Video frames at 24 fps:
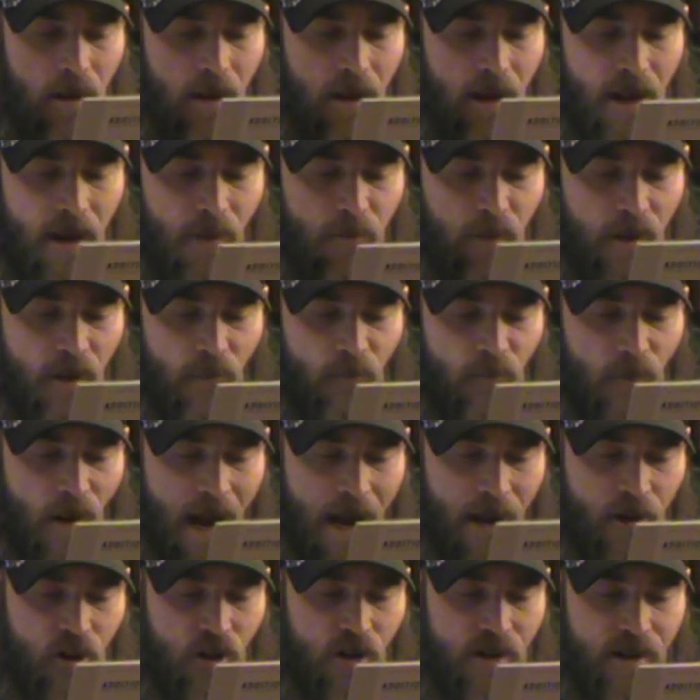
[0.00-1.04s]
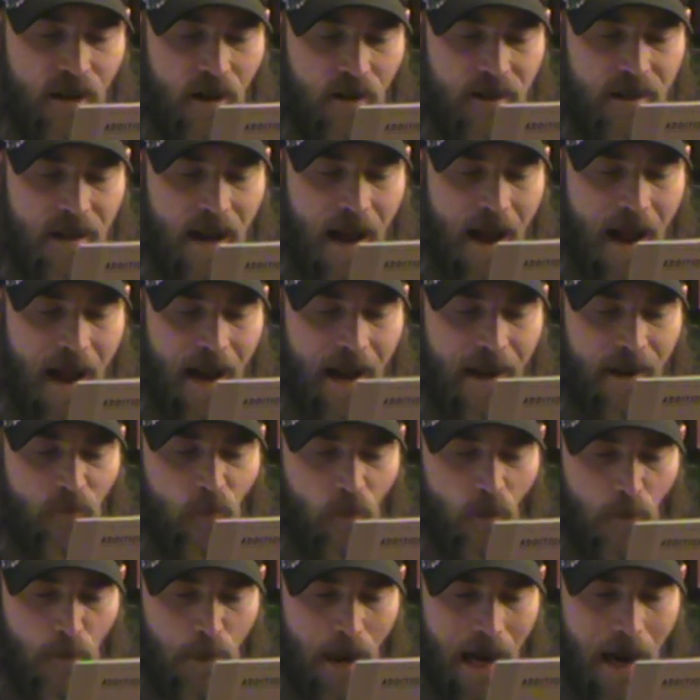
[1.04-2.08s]
If the factions are tied
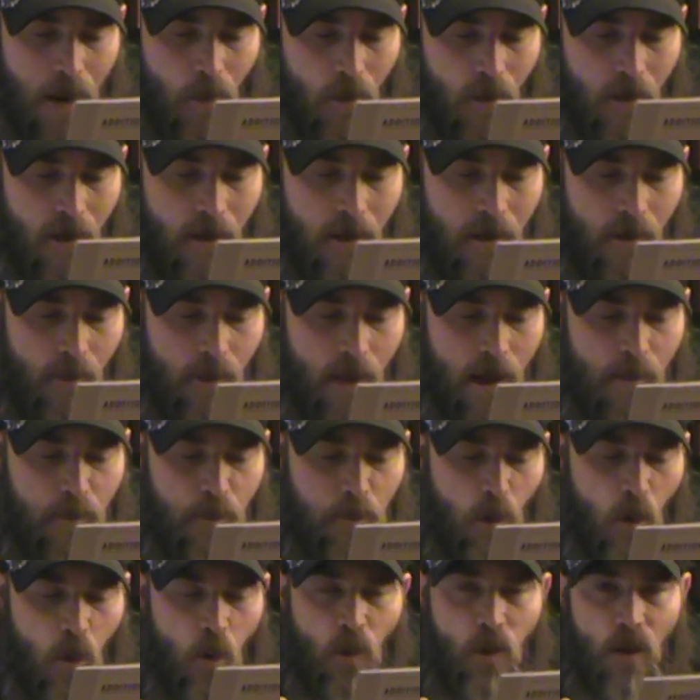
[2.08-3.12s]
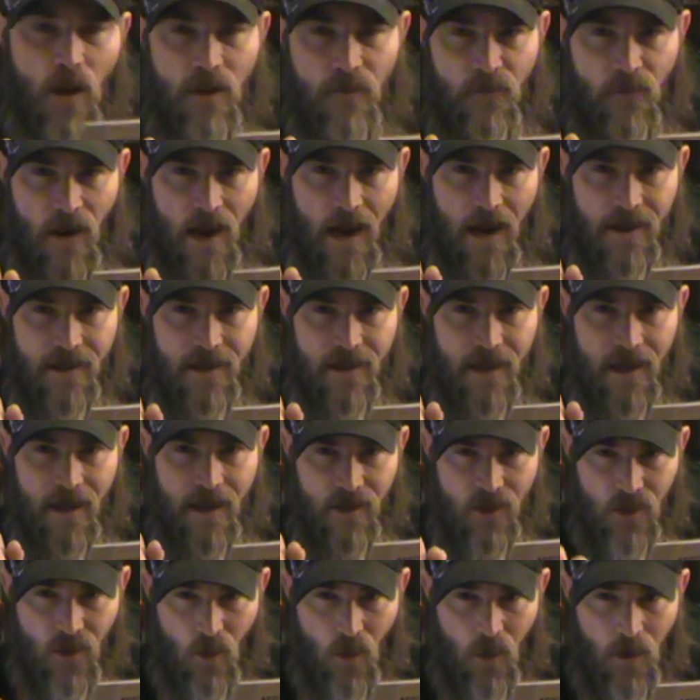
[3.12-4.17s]
for power, they both advance
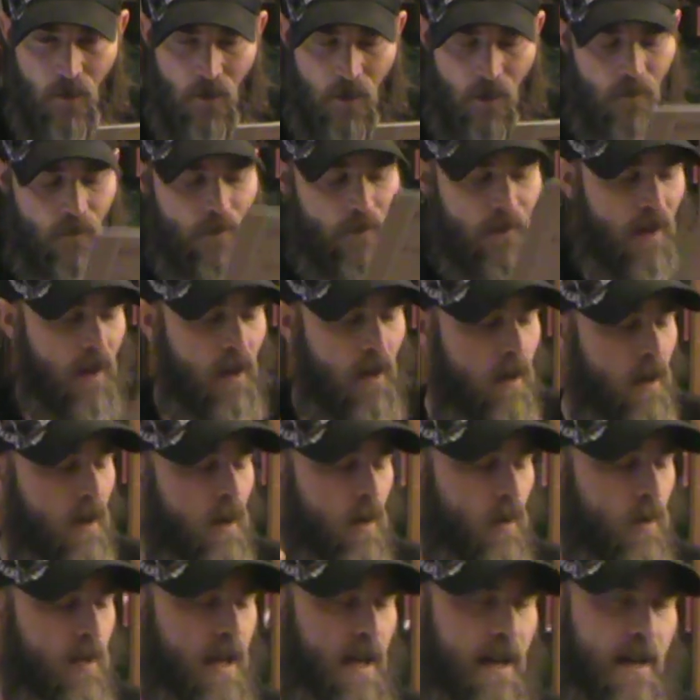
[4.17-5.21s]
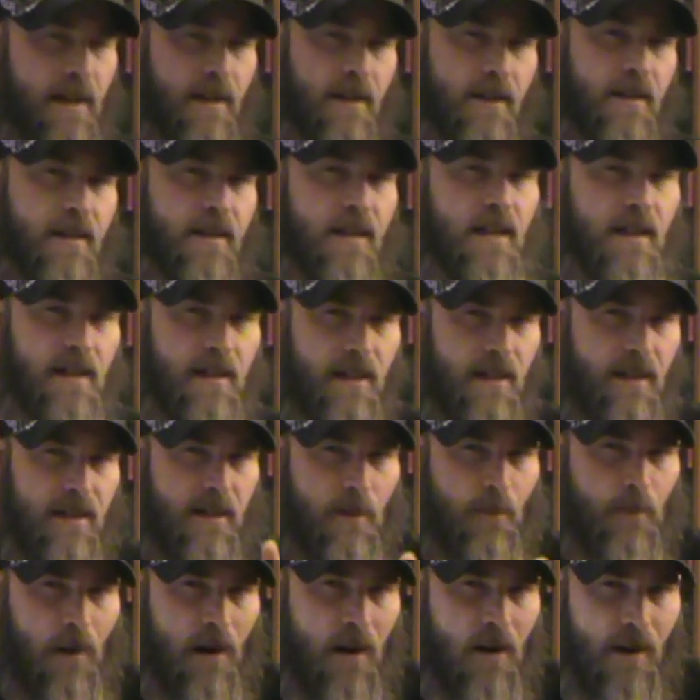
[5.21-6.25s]
as normal. Okay, this is
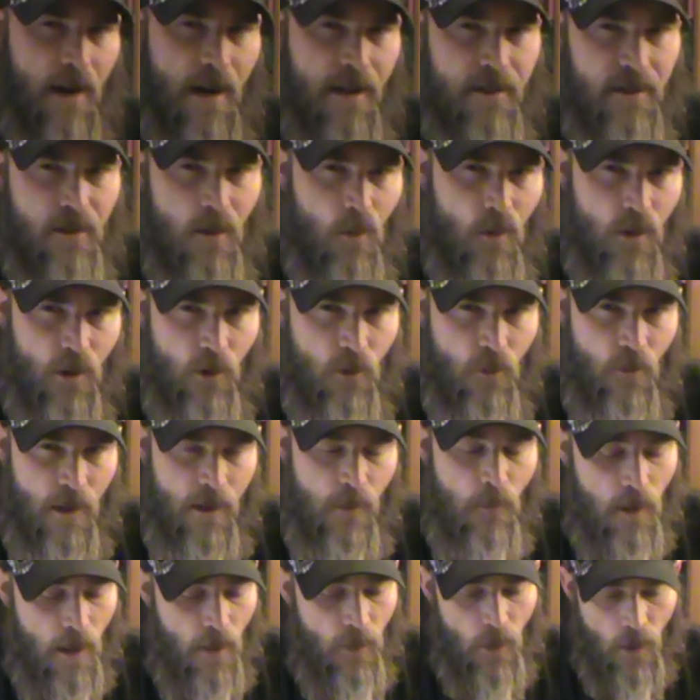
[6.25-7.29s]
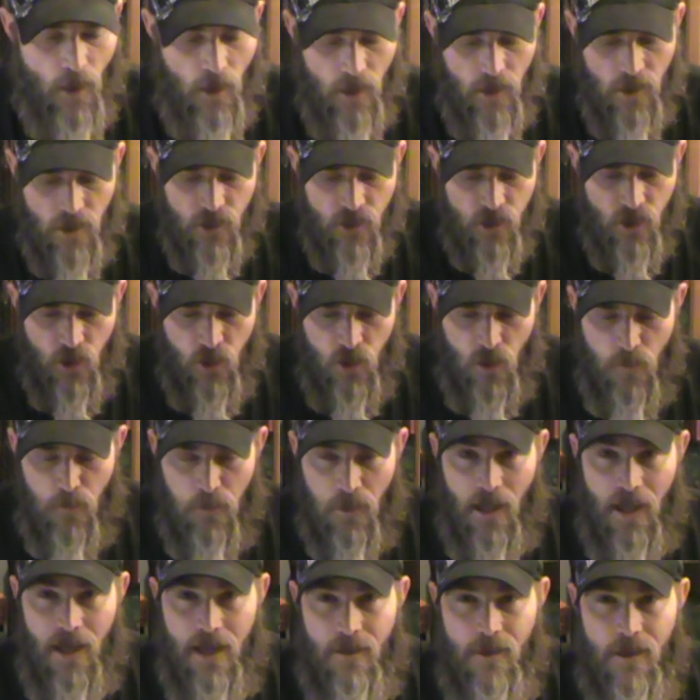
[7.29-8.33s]
the part I don't agree with. So you
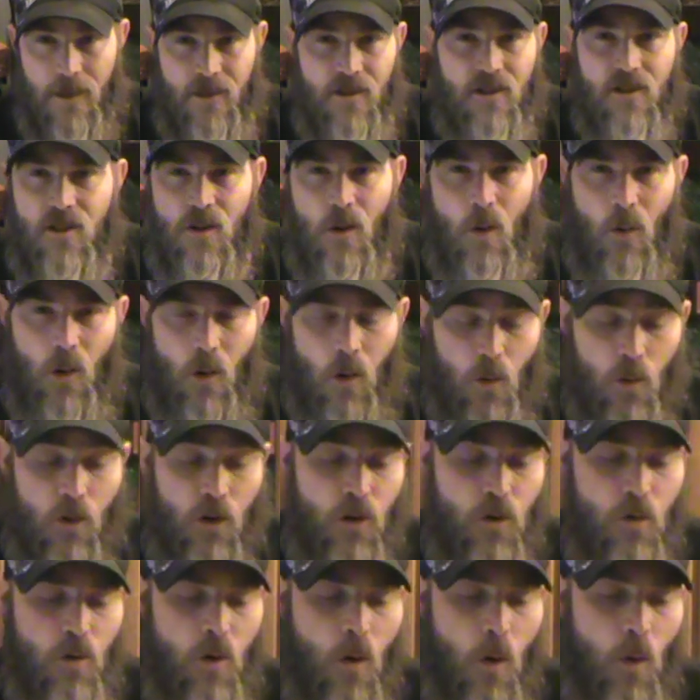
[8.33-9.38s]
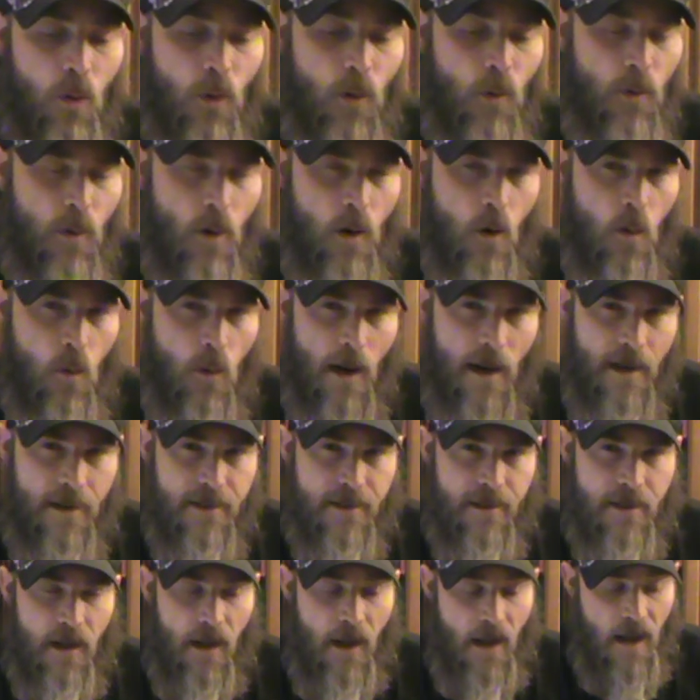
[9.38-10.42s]
play this solo, you go through the
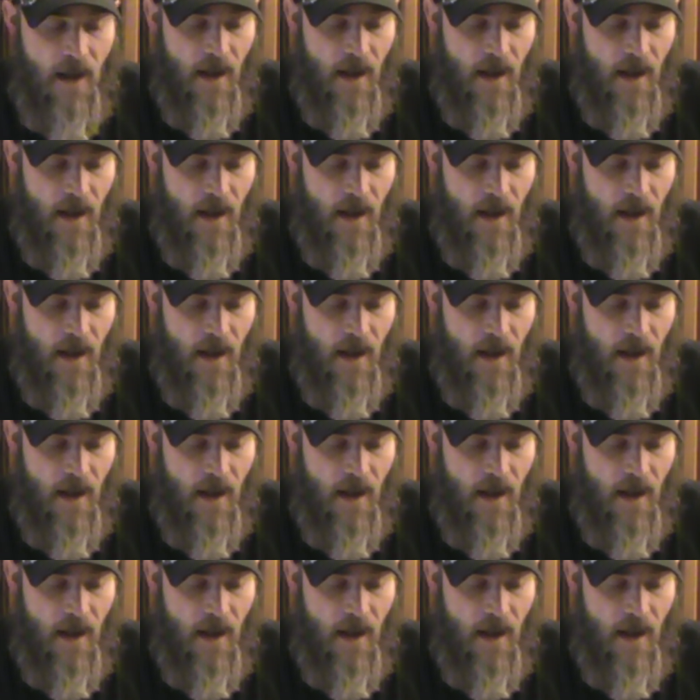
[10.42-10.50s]
quest,